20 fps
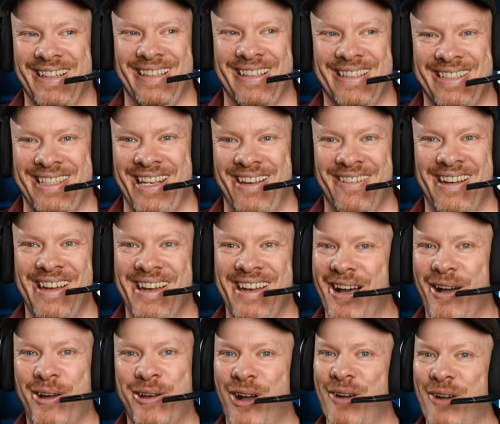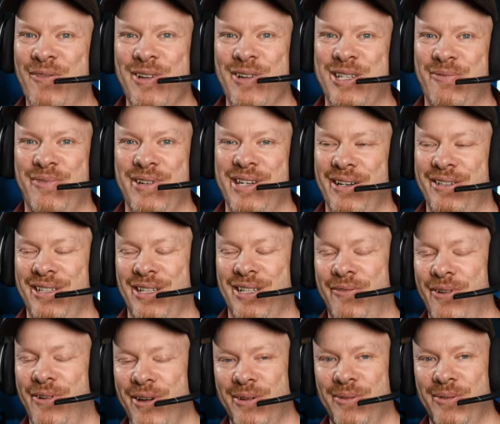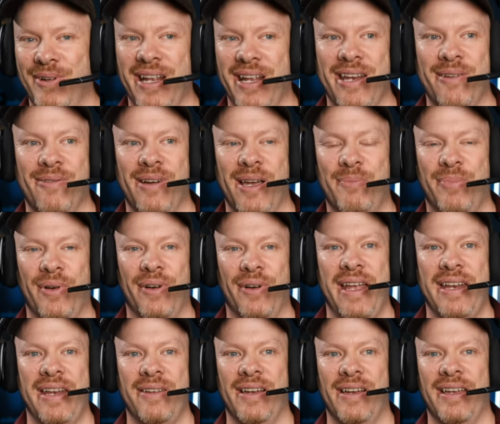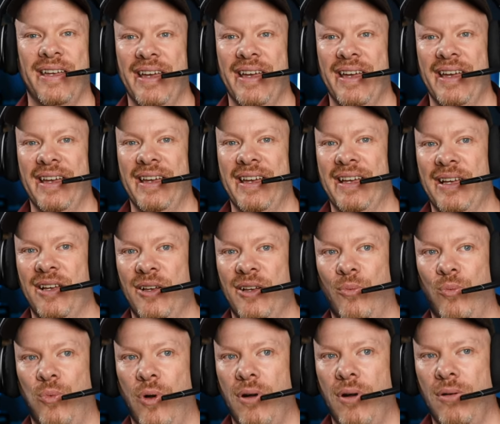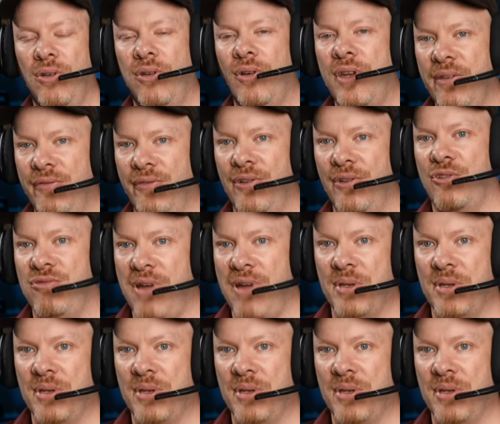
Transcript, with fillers: so I can't finish the video until I find one anyway. But anyway, while looking for crab